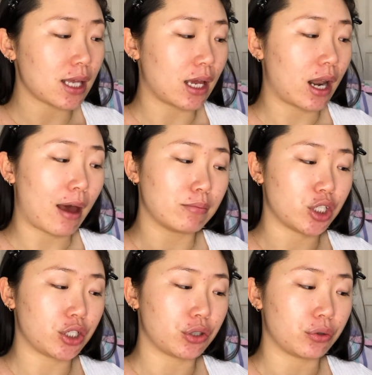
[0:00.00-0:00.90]
and
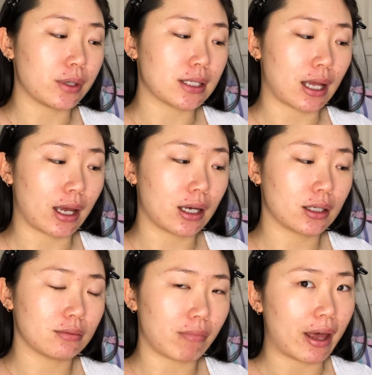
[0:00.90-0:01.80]
MG2 is like
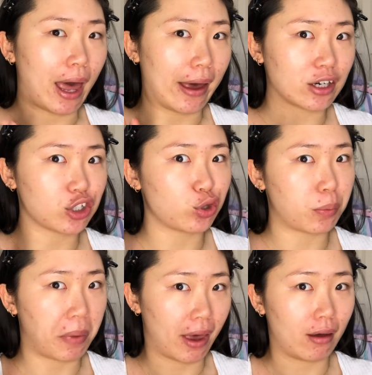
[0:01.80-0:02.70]
my extra
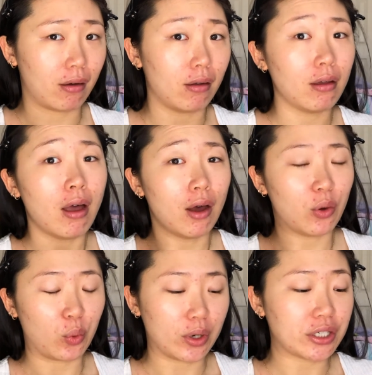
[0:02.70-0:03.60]
pale
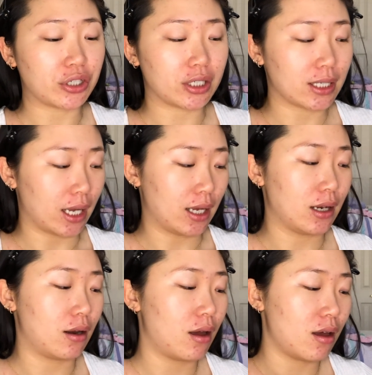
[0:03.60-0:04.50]
winter
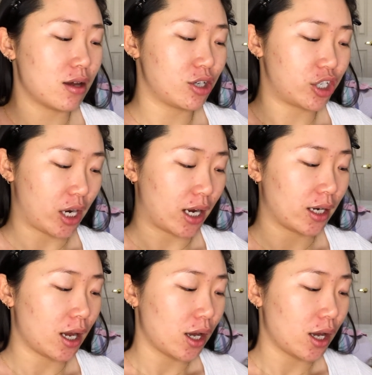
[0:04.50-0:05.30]
skin shade.